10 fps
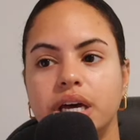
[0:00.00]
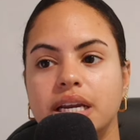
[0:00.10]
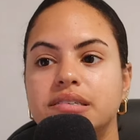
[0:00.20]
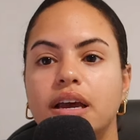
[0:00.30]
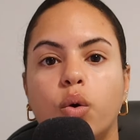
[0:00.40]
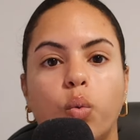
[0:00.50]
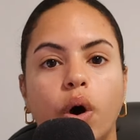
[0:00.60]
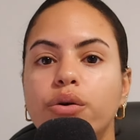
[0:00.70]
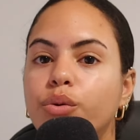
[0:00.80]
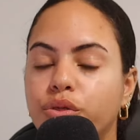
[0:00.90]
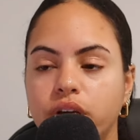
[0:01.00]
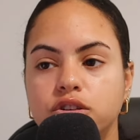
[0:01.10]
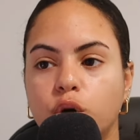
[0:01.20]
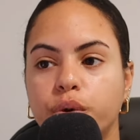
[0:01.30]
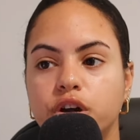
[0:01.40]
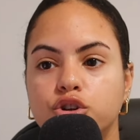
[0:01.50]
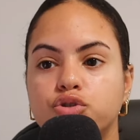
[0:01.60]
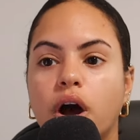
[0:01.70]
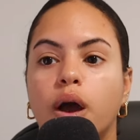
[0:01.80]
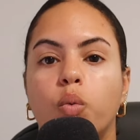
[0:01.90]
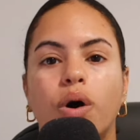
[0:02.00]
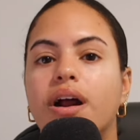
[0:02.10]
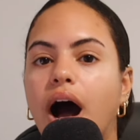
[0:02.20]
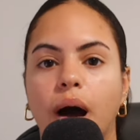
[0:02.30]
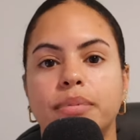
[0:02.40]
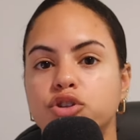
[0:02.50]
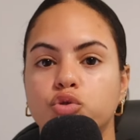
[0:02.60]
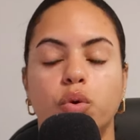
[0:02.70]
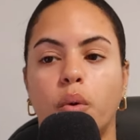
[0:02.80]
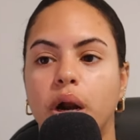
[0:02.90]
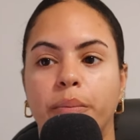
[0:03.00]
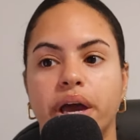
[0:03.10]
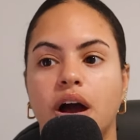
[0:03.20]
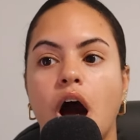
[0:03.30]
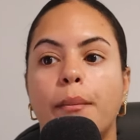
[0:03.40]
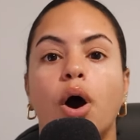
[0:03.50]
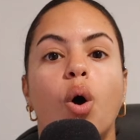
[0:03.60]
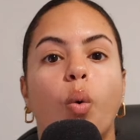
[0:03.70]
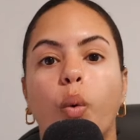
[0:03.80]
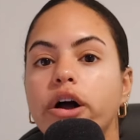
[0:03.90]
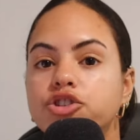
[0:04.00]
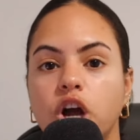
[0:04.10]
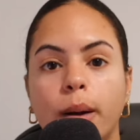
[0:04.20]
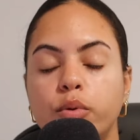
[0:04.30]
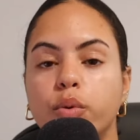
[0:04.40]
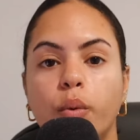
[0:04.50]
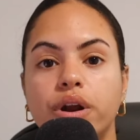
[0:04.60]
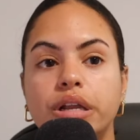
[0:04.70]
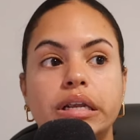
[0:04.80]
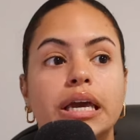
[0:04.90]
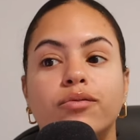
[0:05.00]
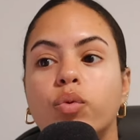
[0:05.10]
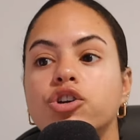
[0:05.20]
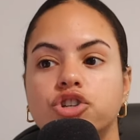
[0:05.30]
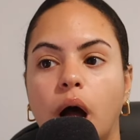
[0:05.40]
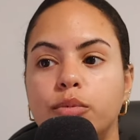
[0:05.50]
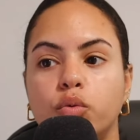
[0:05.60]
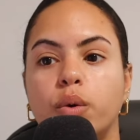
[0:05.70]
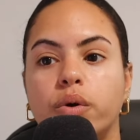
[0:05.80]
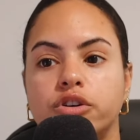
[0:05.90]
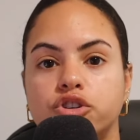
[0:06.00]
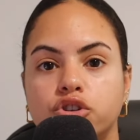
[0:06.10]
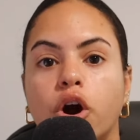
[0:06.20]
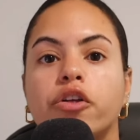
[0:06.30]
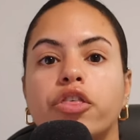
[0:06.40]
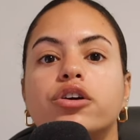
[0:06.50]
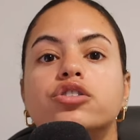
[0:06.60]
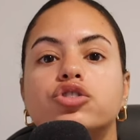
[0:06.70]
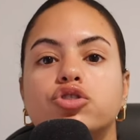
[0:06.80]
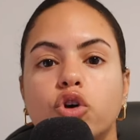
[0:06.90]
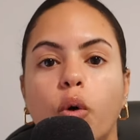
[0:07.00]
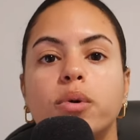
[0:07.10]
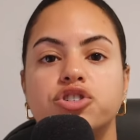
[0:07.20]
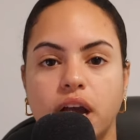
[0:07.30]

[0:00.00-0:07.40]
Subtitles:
going to take? What new things are we going to try? What hobbies do we want to pick up? What job do we want to leave? What job do we want to start? There is so much